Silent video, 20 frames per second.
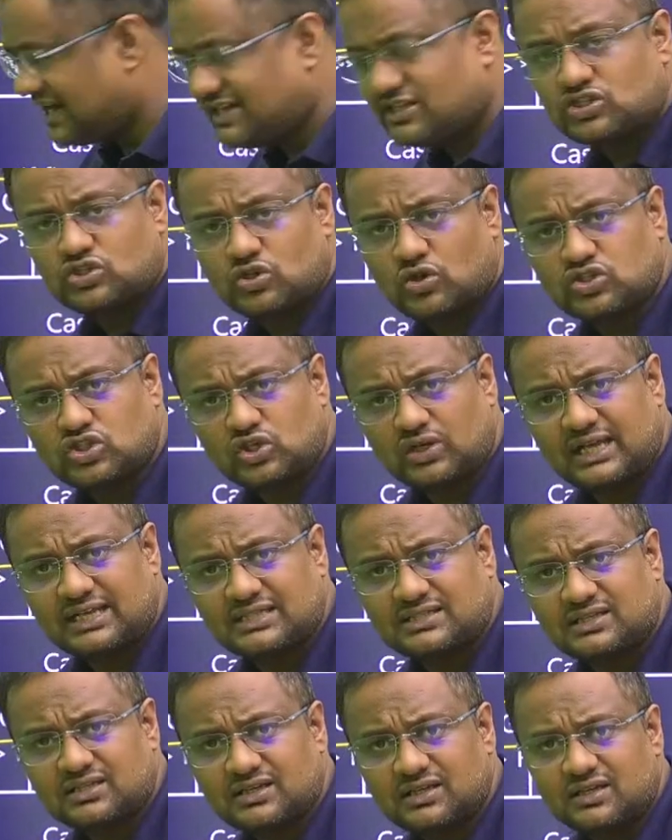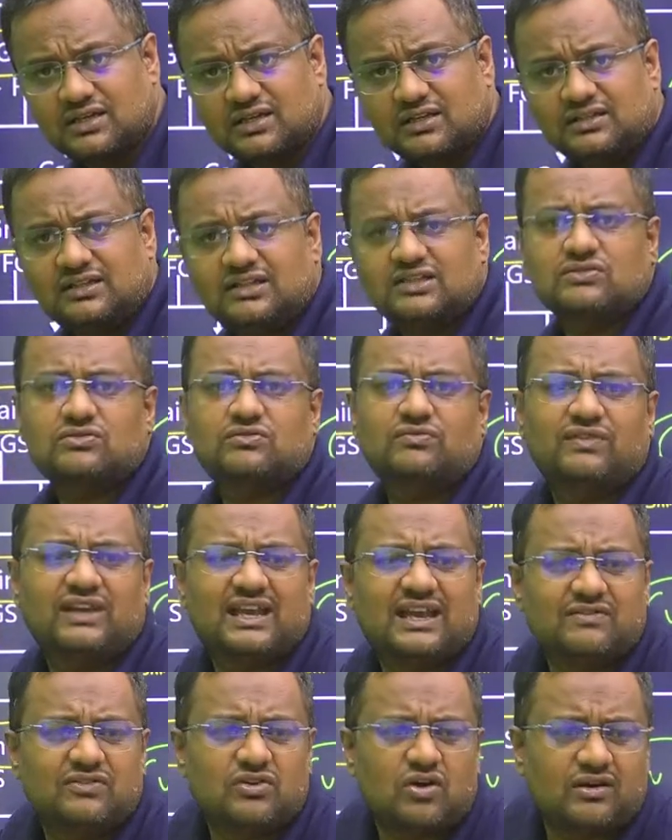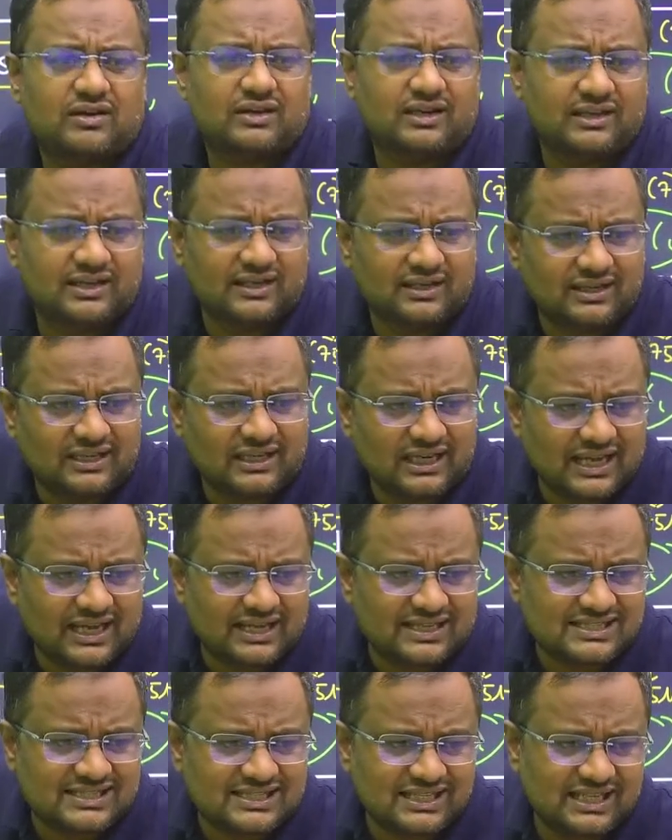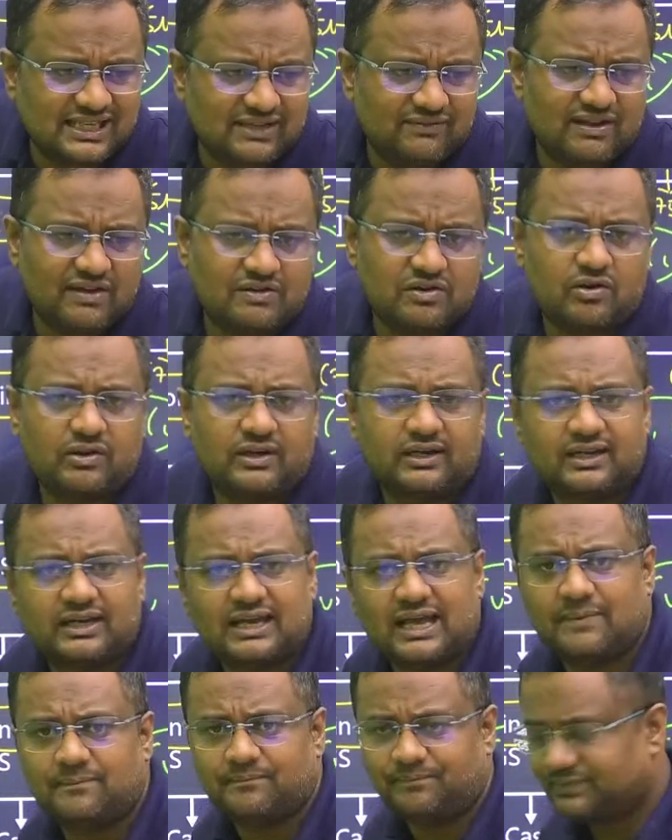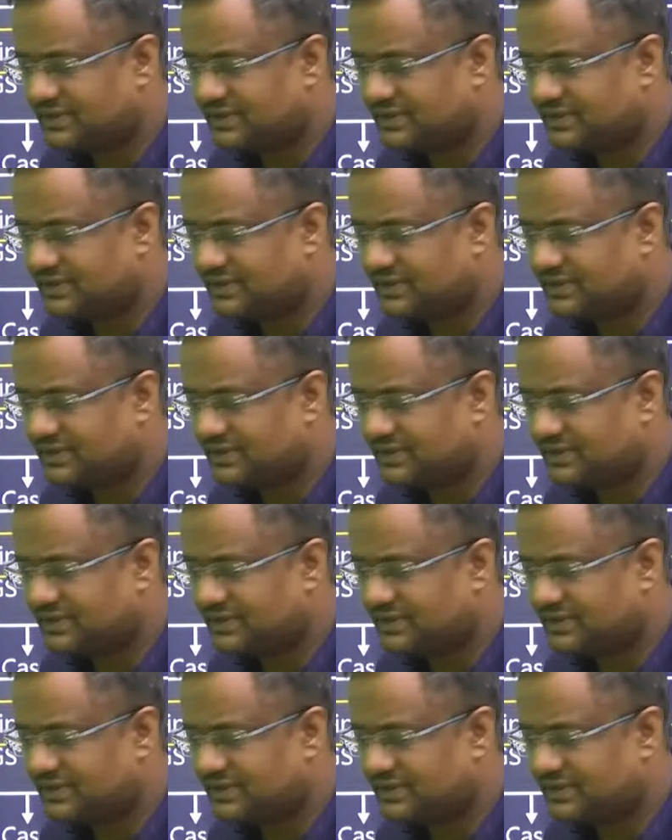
is so less. We have not written clay, C, we have not written M.